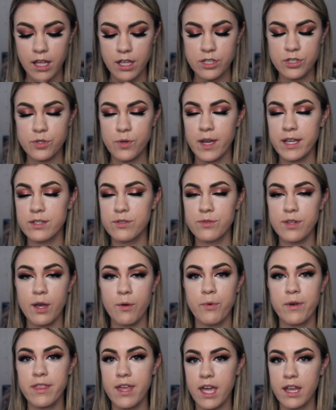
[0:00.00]
So I do
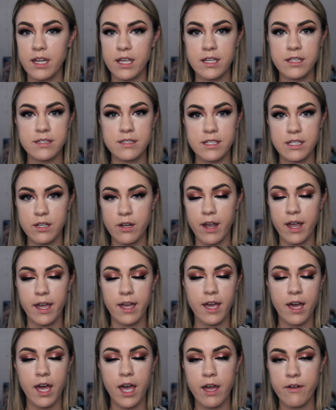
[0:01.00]
that with any concealer
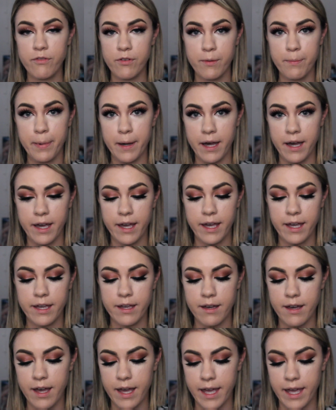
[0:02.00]
I ever
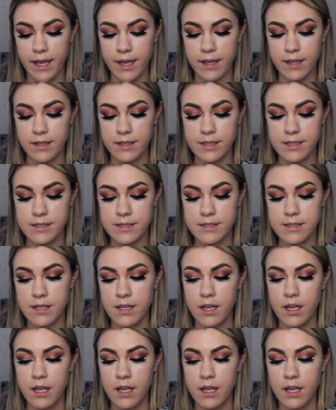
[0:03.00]
buy, and